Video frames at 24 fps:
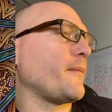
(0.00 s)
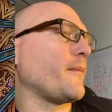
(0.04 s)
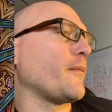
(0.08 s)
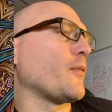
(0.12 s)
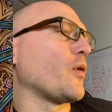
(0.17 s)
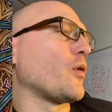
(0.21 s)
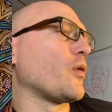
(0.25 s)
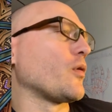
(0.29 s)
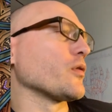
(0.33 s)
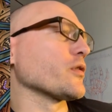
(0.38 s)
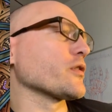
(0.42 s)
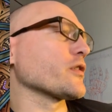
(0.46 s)

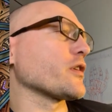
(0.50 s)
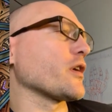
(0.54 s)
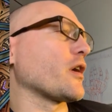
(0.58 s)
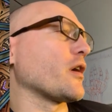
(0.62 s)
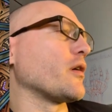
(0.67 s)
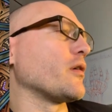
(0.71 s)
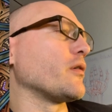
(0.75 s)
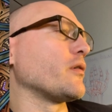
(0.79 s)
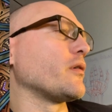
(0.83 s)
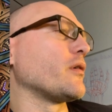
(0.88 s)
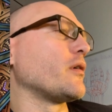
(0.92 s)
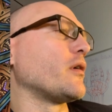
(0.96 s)

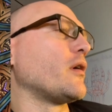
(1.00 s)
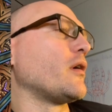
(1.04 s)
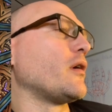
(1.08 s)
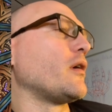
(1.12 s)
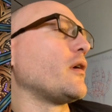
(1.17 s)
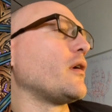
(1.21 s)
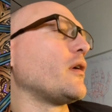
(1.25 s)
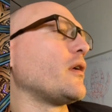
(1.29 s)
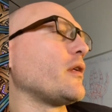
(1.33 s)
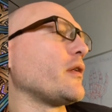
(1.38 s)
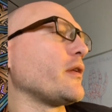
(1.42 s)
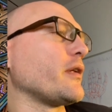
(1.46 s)
Also,
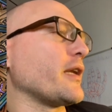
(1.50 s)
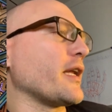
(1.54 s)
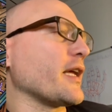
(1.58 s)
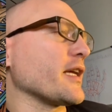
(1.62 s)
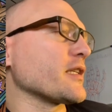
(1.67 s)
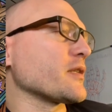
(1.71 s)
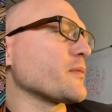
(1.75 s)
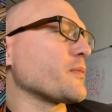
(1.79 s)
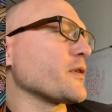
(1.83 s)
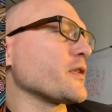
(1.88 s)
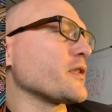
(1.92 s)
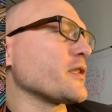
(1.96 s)

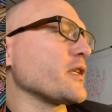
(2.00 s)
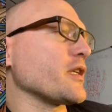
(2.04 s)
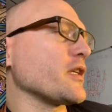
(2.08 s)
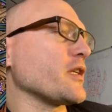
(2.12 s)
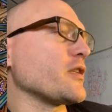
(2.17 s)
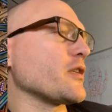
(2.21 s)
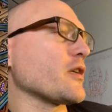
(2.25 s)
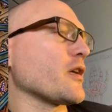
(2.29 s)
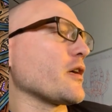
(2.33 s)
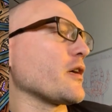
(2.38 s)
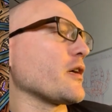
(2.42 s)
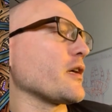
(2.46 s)
next
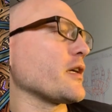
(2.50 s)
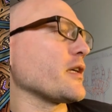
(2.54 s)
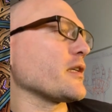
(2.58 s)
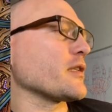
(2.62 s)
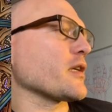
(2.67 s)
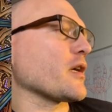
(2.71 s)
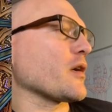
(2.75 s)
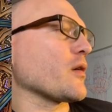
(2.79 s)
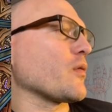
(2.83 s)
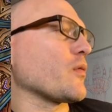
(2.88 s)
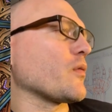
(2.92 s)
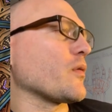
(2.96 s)
procedure is
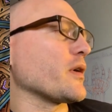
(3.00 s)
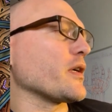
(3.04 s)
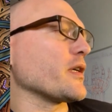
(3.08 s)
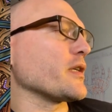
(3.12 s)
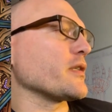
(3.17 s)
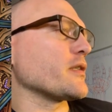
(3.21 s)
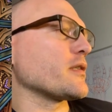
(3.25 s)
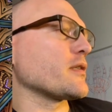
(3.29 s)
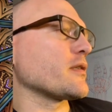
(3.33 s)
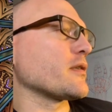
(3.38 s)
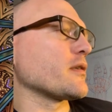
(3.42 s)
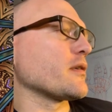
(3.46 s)
I
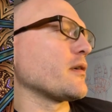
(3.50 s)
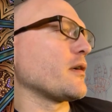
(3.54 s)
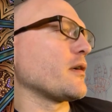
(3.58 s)
always,